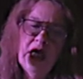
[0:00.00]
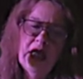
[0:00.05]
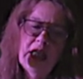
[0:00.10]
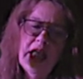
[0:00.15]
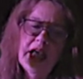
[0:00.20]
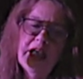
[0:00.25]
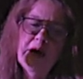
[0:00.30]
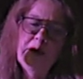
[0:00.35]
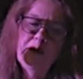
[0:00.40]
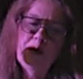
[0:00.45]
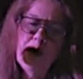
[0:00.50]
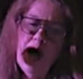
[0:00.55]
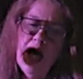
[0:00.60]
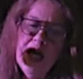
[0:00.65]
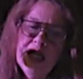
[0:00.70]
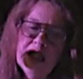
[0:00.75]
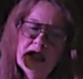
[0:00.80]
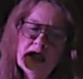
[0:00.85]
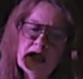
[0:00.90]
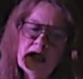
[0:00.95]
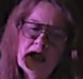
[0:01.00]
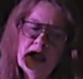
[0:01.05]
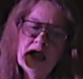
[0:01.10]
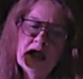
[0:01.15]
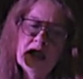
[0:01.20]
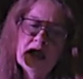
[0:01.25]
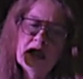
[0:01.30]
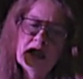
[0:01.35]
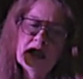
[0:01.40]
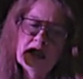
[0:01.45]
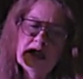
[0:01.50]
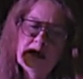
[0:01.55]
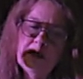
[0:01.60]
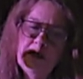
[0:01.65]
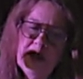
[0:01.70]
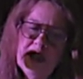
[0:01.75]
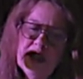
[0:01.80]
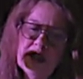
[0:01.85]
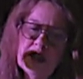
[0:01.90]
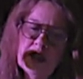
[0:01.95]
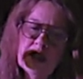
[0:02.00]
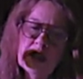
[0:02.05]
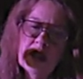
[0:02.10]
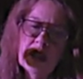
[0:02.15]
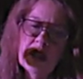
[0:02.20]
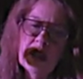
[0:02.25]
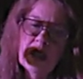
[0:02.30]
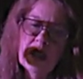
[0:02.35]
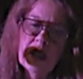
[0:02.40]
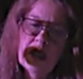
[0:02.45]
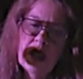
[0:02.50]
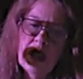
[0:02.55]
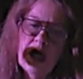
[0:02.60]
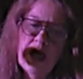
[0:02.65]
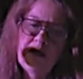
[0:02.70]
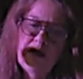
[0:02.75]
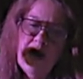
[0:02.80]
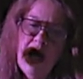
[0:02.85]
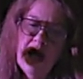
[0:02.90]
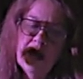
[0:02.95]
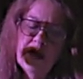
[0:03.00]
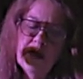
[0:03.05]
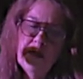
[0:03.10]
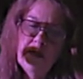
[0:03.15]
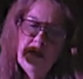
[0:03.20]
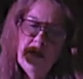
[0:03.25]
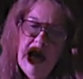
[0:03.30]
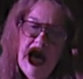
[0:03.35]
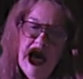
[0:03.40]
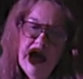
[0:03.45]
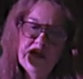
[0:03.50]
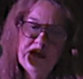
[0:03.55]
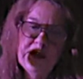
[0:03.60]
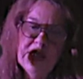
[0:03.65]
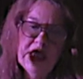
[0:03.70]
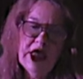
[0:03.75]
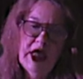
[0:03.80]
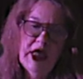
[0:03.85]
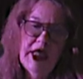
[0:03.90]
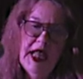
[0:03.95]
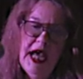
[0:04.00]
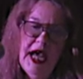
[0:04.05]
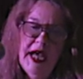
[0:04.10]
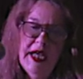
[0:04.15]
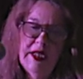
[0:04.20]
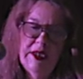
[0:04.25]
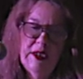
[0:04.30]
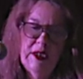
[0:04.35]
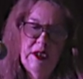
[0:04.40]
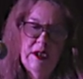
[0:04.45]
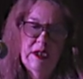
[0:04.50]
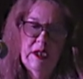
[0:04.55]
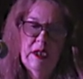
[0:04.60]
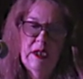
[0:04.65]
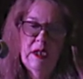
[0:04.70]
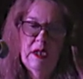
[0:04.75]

like a bright spit of unmapped land,